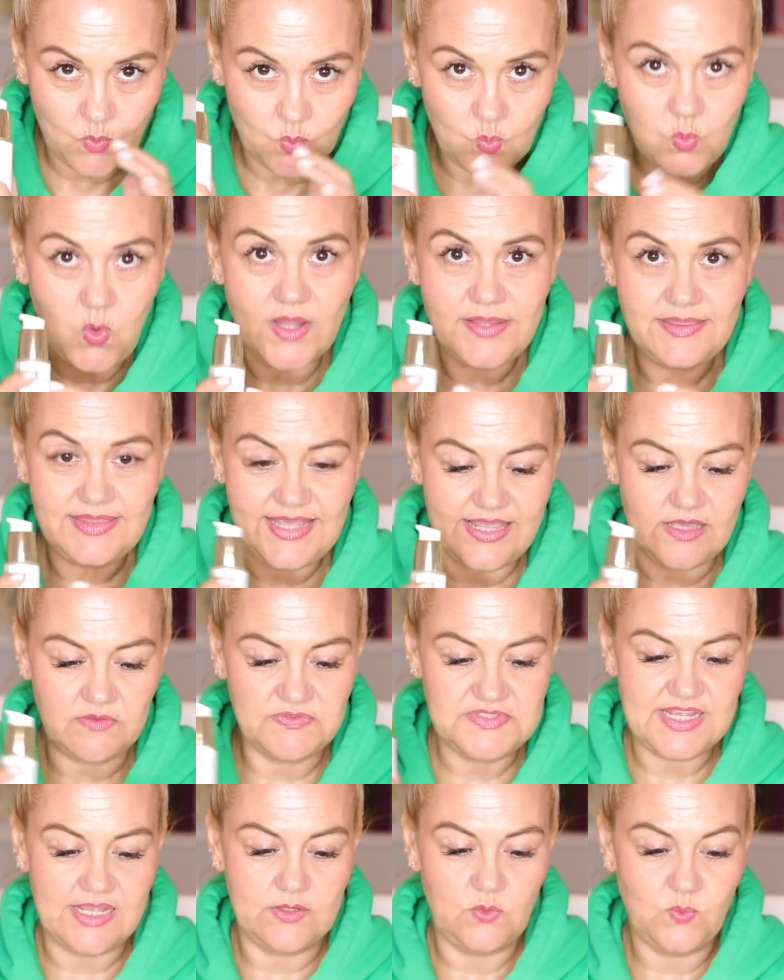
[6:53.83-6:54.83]
what they
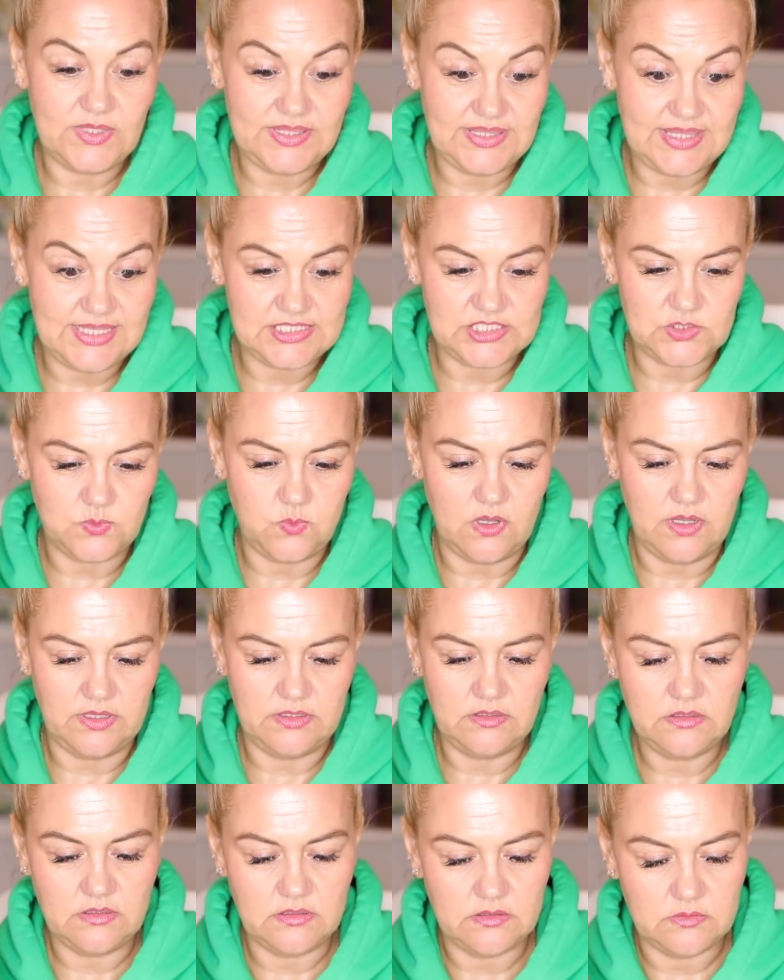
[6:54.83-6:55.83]
have done with this
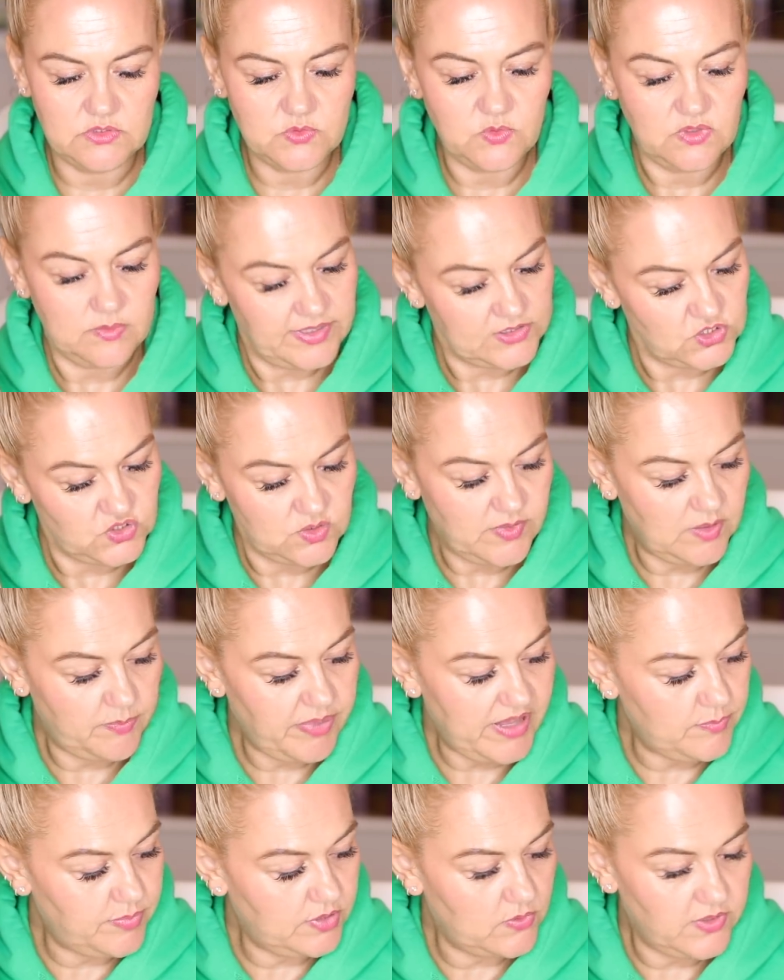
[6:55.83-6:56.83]
one, just want to make sure my
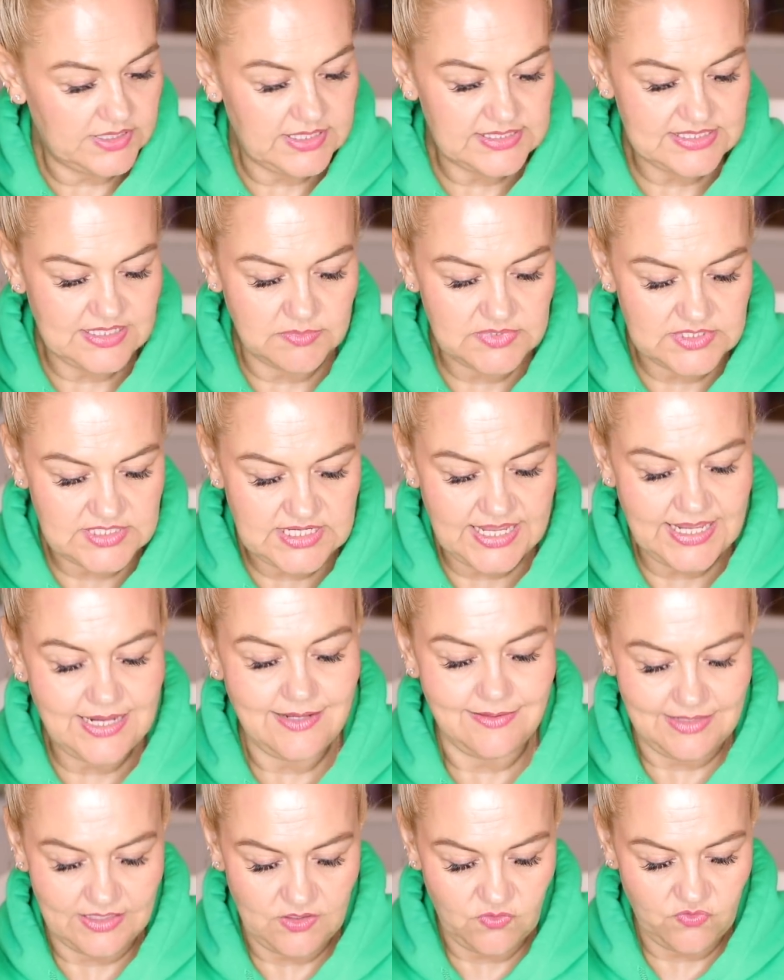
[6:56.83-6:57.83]
paperwork is up to
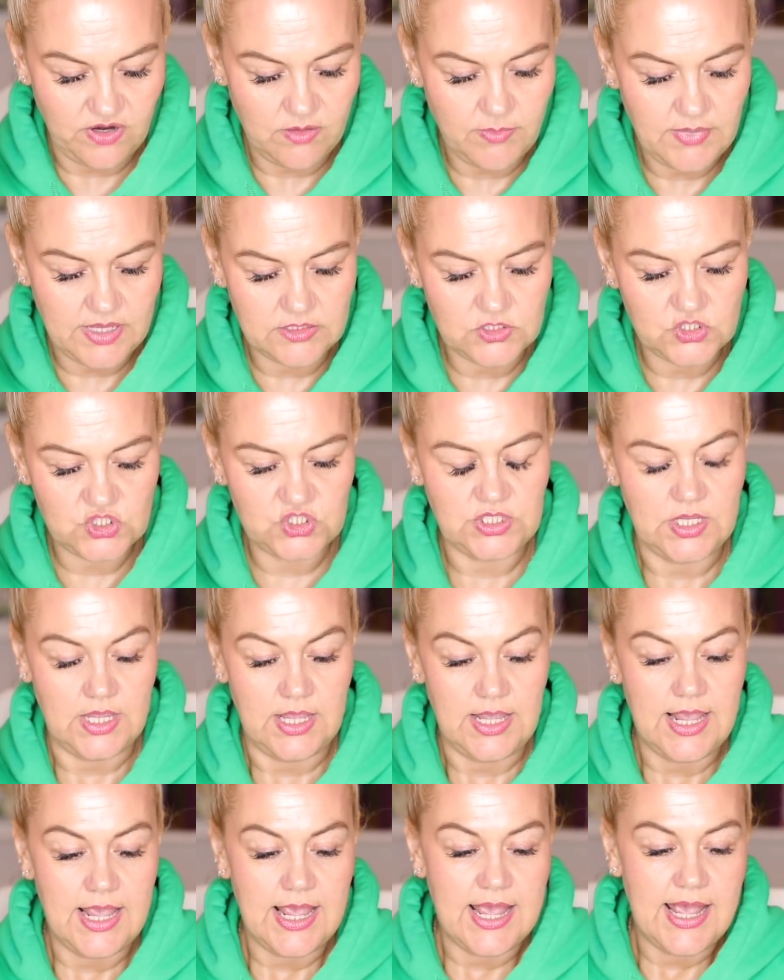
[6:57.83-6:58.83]
date, thank you very much,
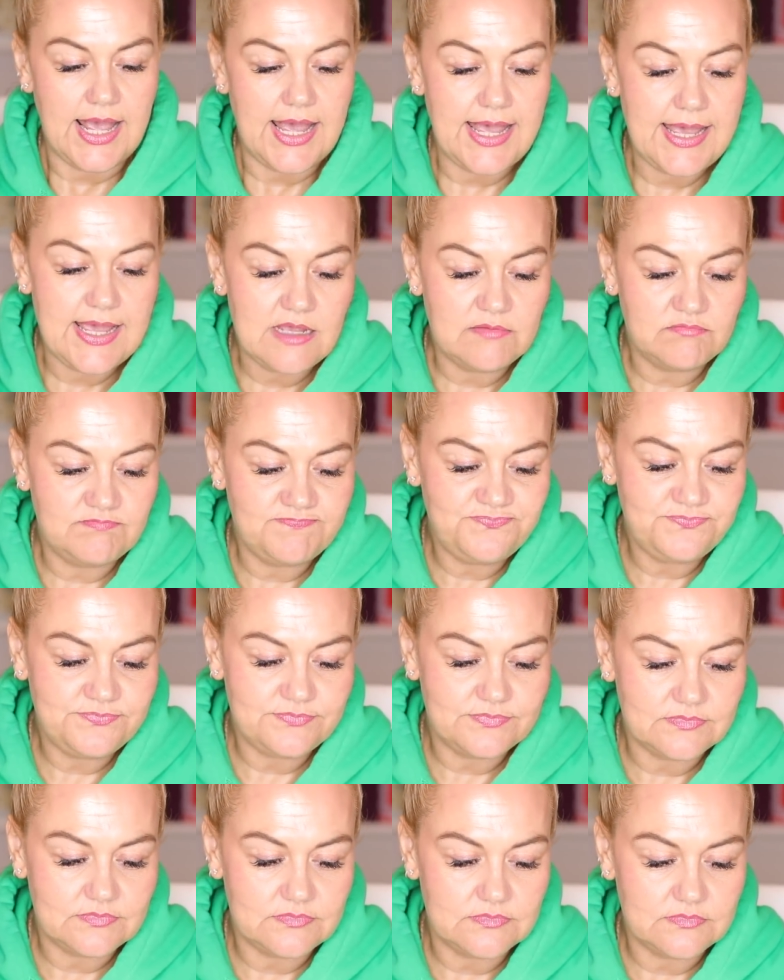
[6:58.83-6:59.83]

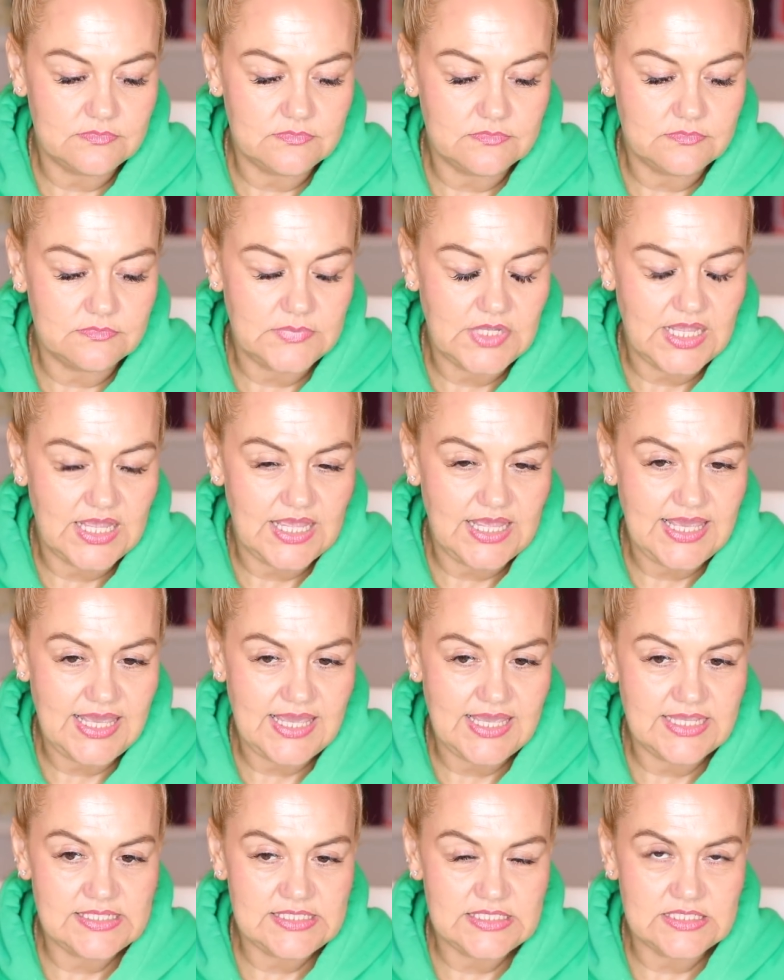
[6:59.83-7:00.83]
um,
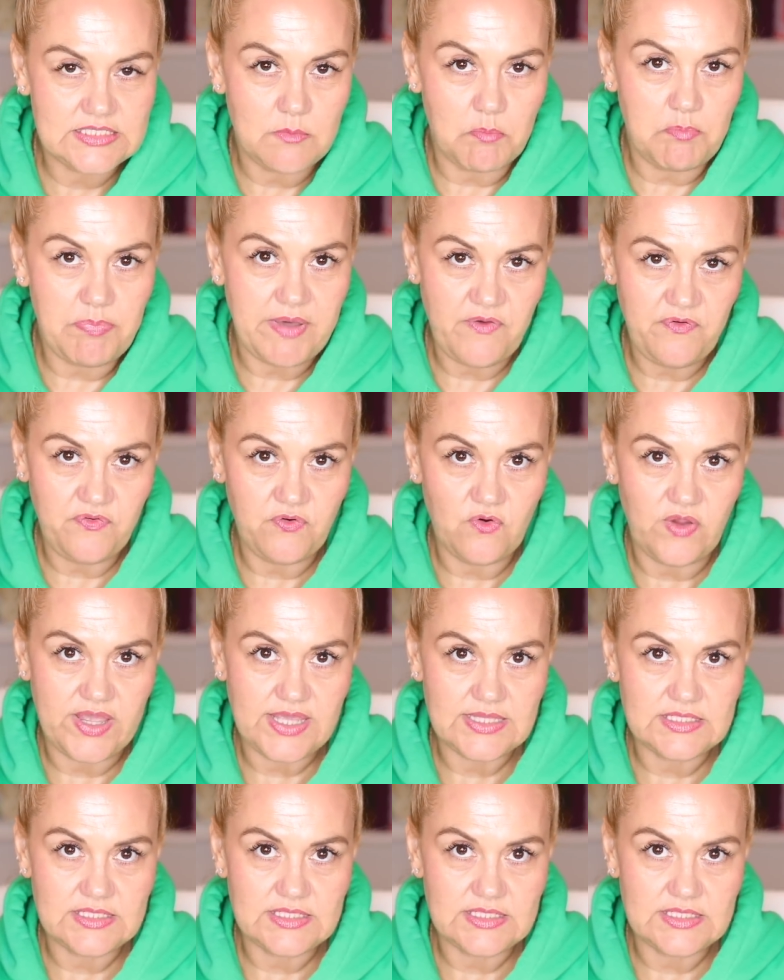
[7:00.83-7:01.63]
is buffer